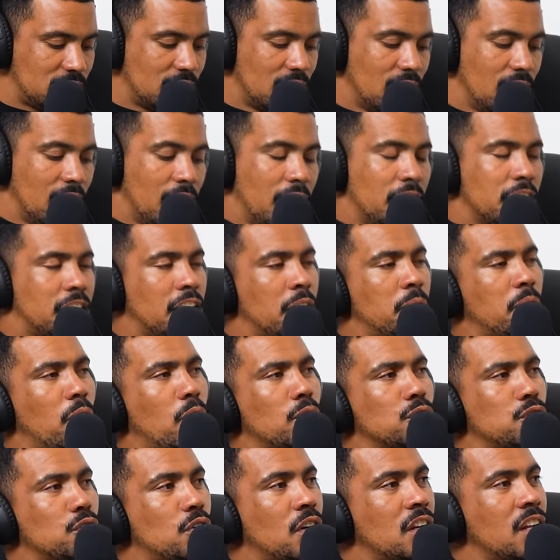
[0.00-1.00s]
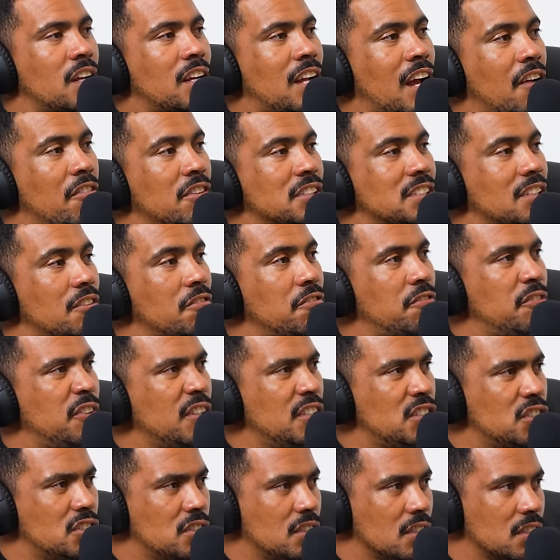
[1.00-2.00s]
Nice. Then we're also gonna cover some
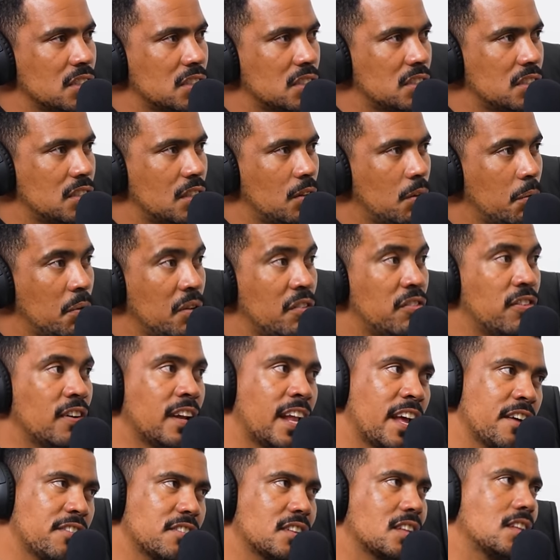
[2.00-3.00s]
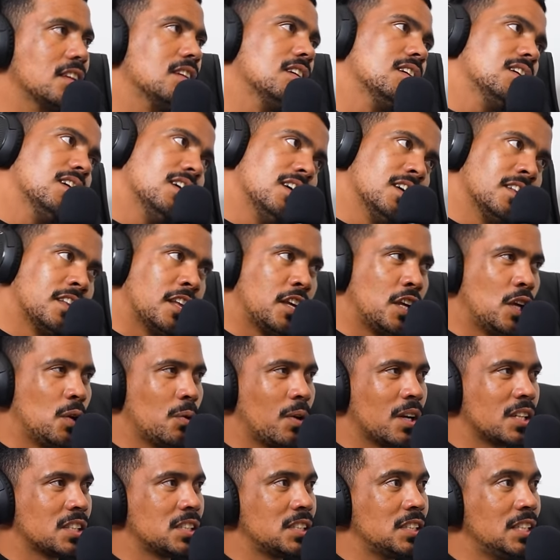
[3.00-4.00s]
fixtures. Mm. We've left the
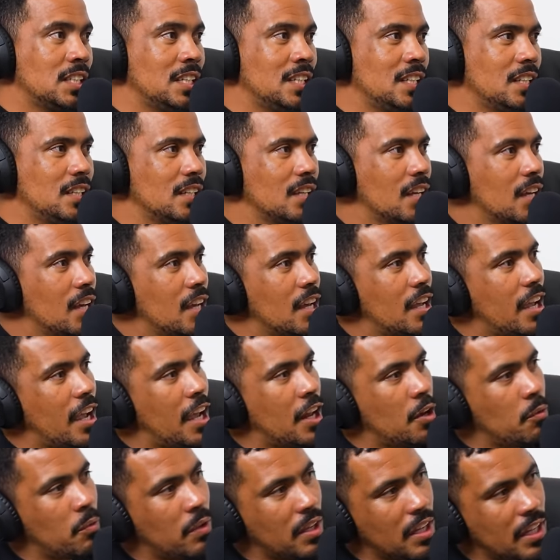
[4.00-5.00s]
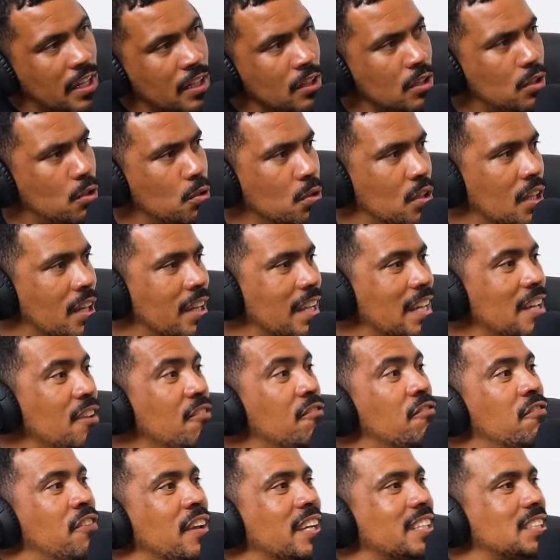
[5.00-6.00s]
U R C. And we're into the
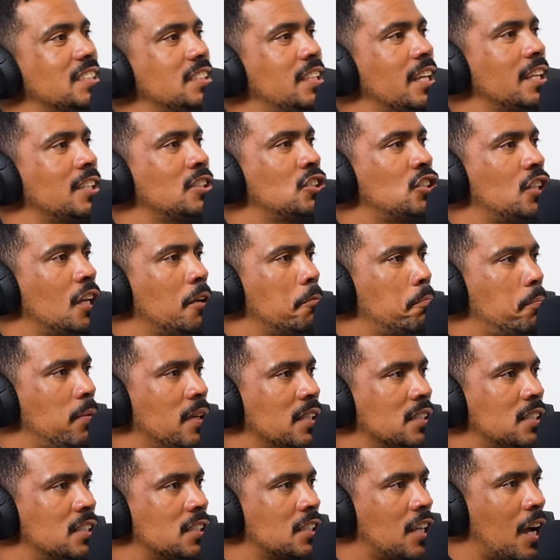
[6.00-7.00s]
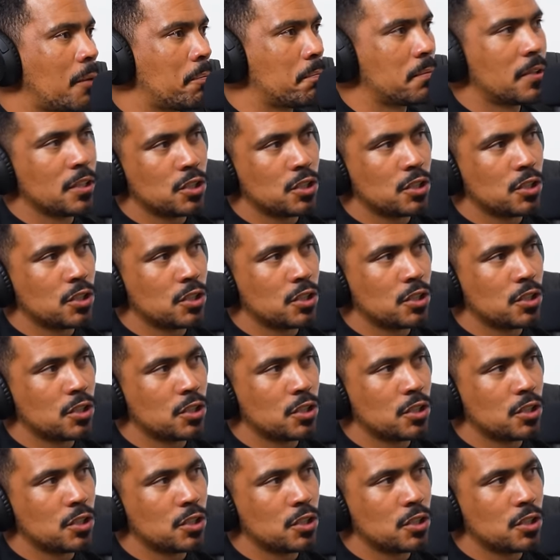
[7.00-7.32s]
Investec Champions Cup